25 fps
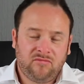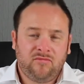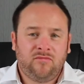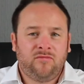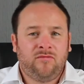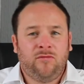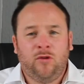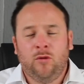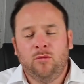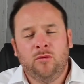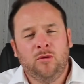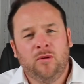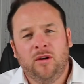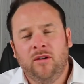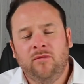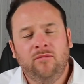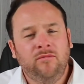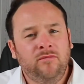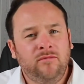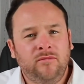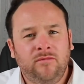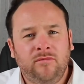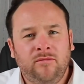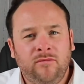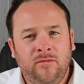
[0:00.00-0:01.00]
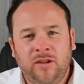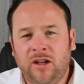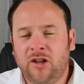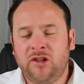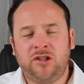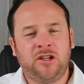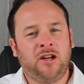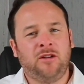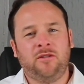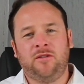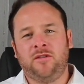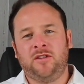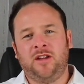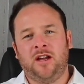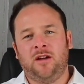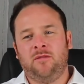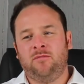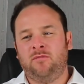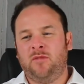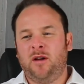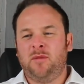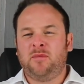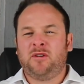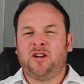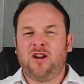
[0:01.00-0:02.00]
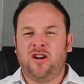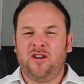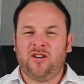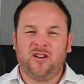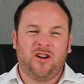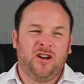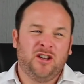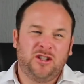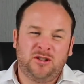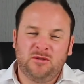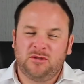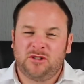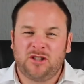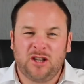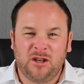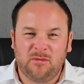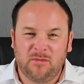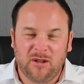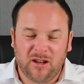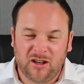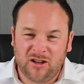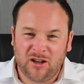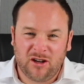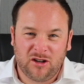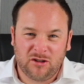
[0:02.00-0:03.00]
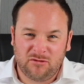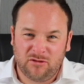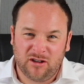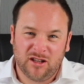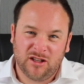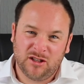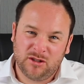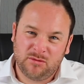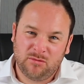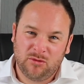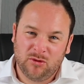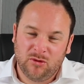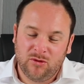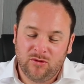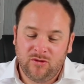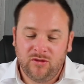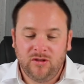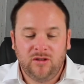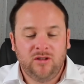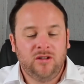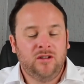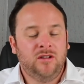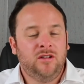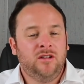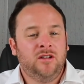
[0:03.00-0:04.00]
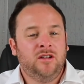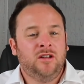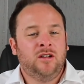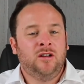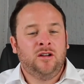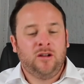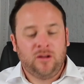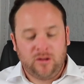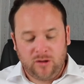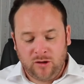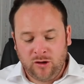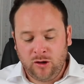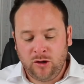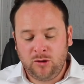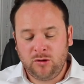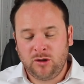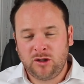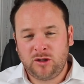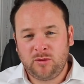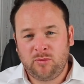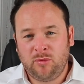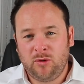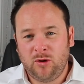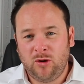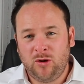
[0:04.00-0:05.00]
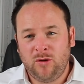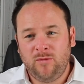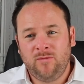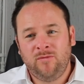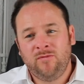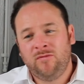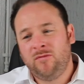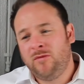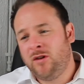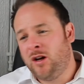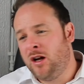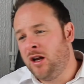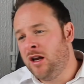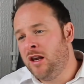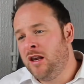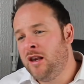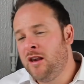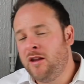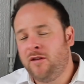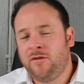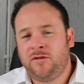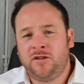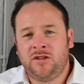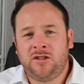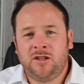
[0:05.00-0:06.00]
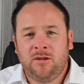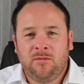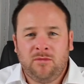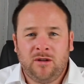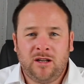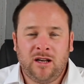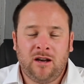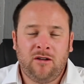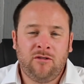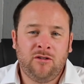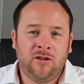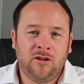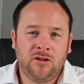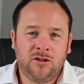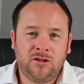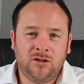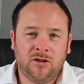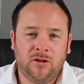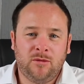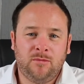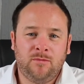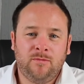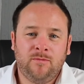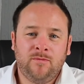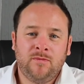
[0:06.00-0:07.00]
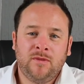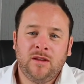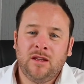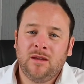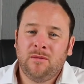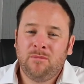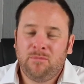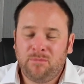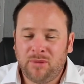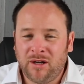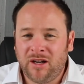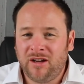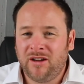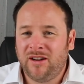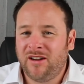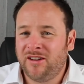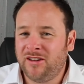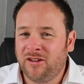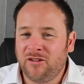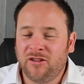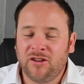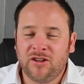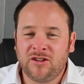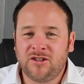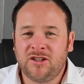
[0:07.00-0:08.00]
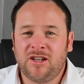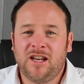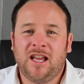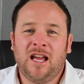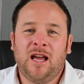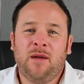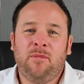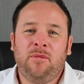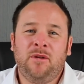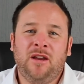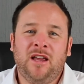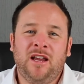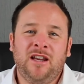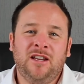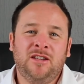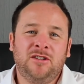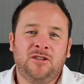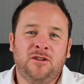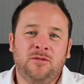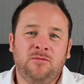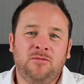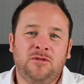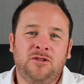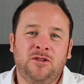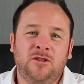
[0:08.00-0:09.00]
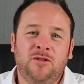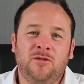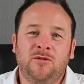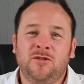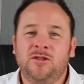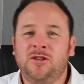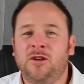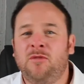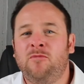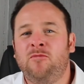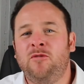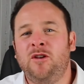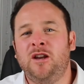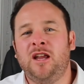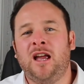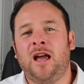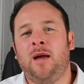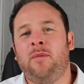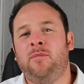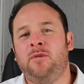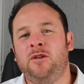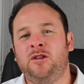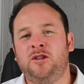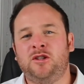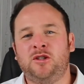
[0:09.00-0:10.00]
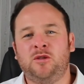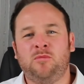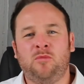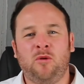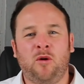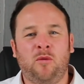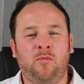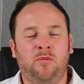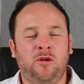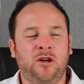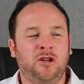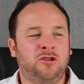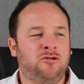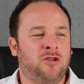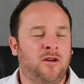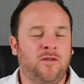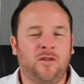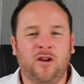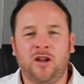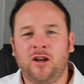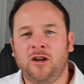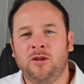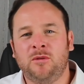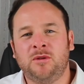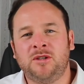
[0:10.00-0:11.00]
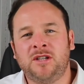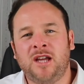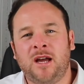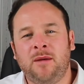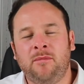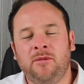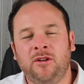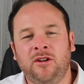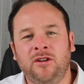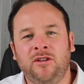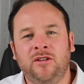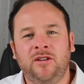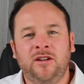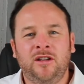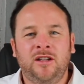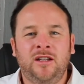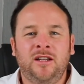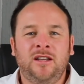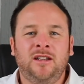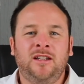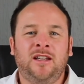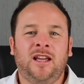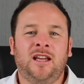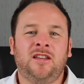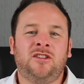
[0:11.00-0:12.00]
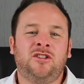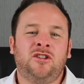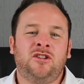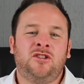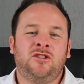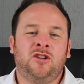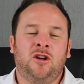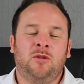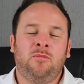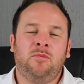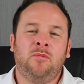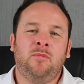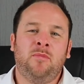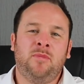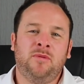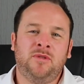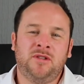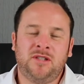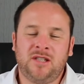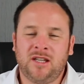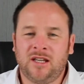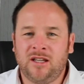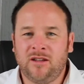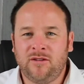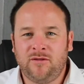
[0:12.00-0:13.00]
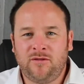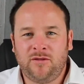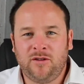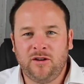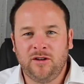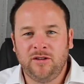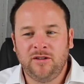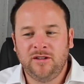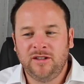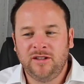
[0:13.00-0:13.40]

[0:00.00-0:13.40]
Formula One, without a shadow of a doubt. I'm a car guy, so it's going to be a car-related sport. Who do I support? I love to see McLaren at the top, but I don't think it's going to happen at any time soon. So I'm really happy to support a British driver like Lewis Hamilton, get to the top and stick at the front.